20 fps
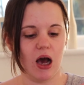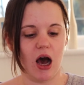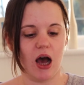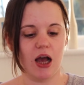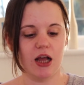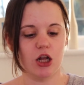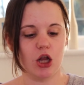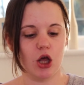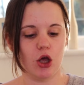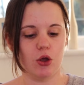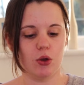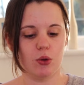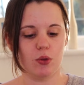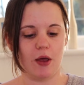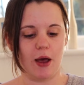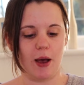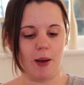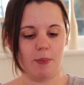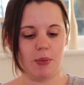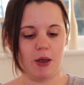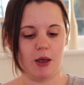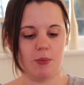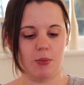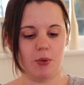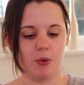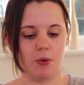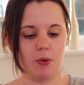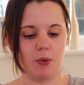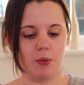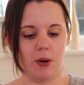I know that
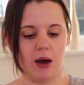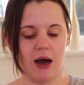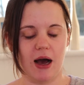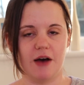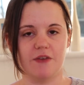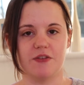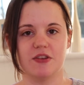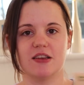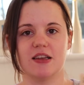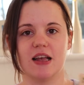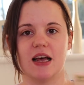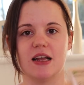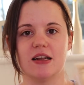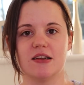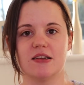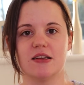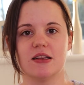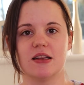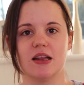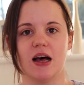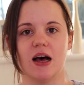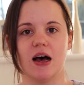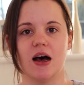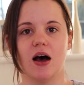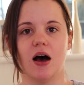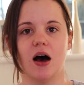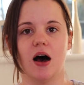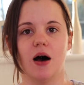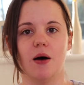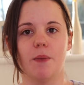people have said
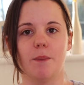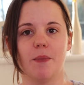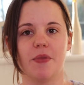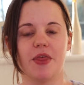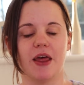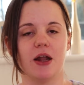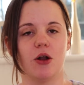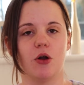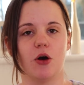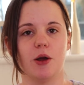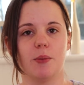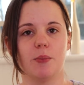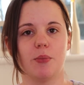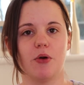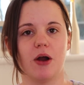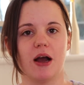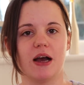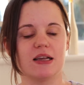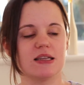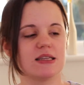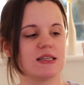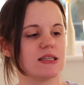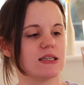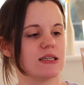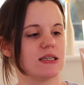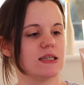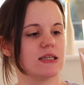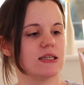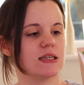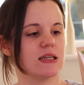that they're not
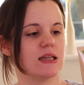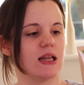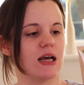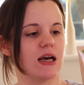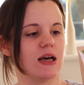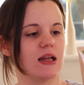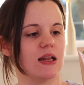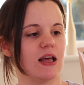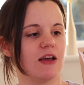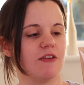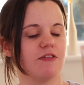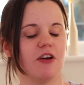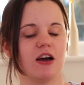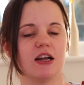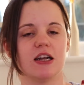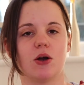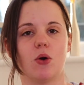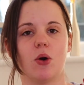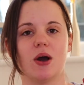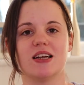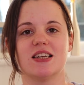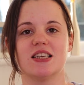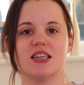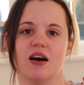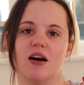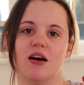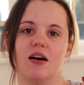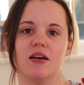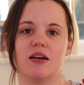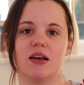impressed, that they find it quite
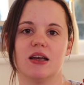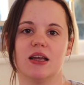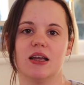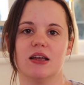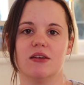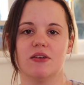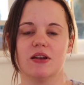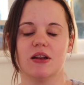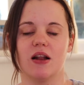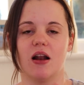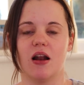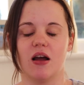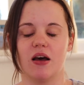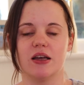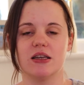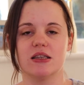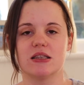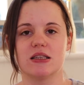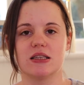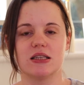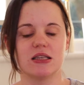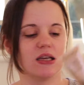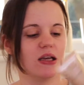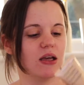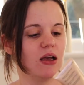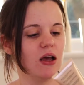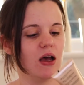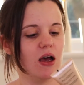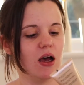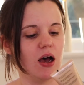dark. Even the light
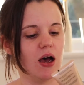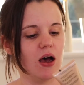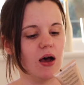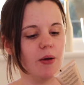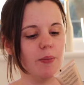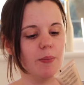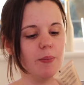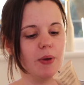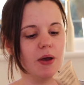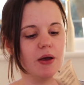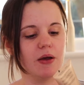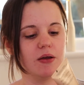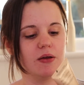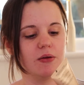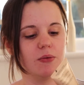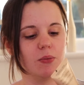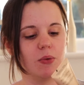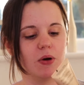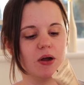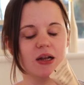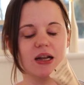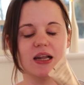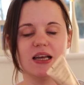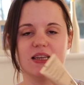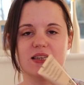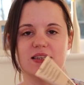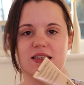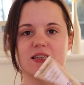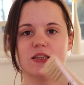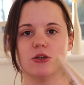one
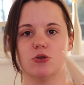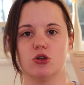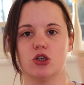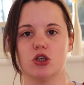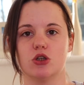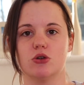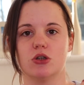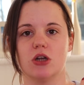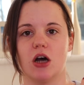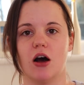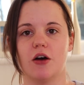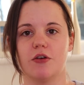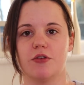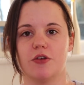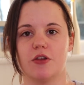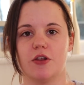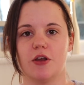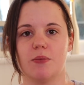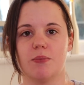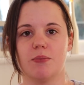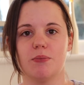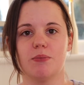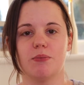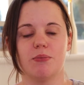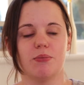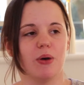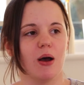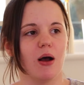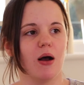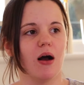is still too dark for them,
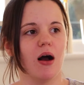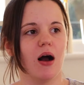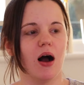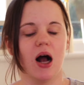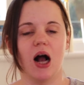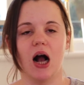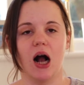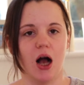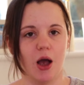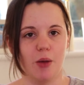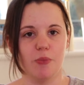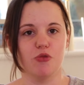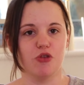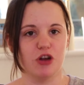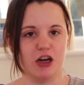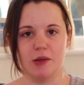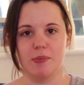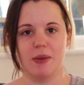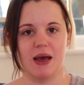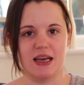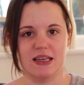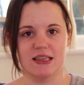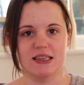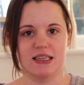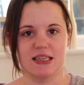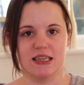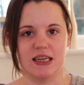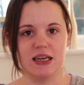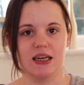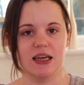but I'm really
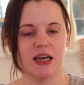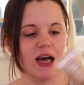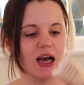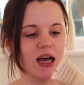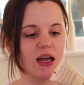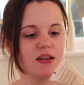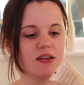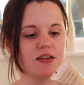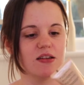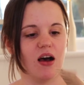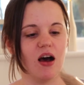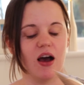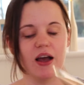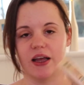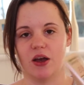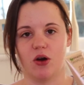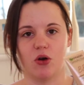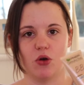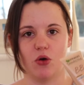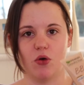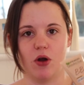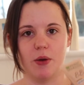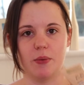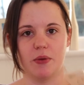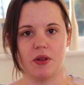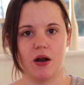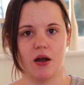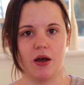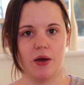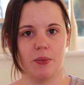pasty and I get on alright
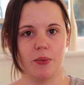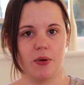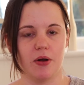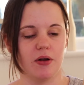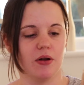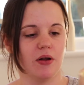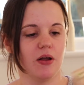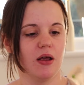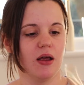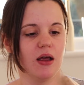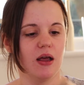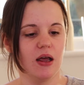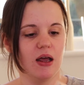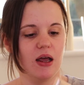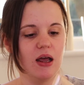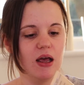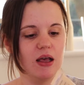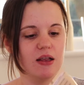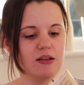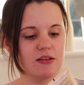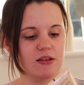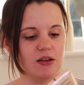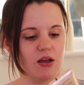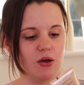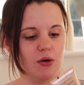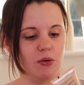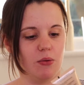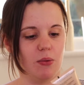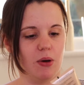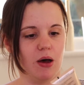with the light one,
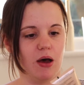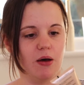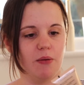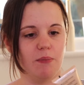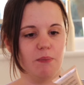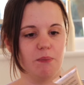so